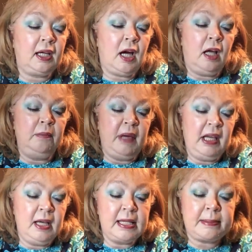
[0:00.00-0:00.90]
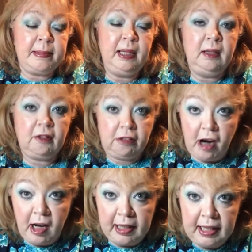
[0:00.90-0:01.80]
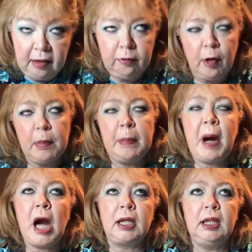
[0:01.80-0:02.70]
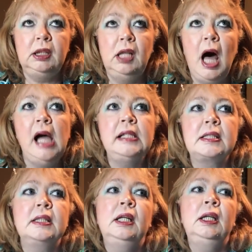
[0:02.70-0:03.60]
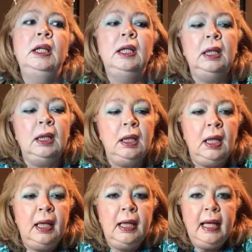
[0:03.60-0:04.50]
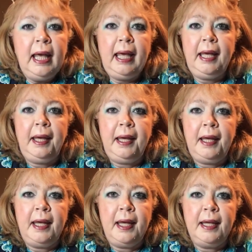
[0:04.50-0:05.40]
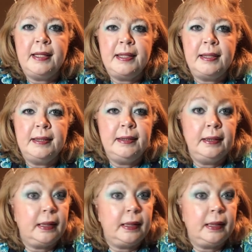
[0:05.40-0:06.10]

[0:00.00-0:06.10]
called my husband crying from a parking lot, and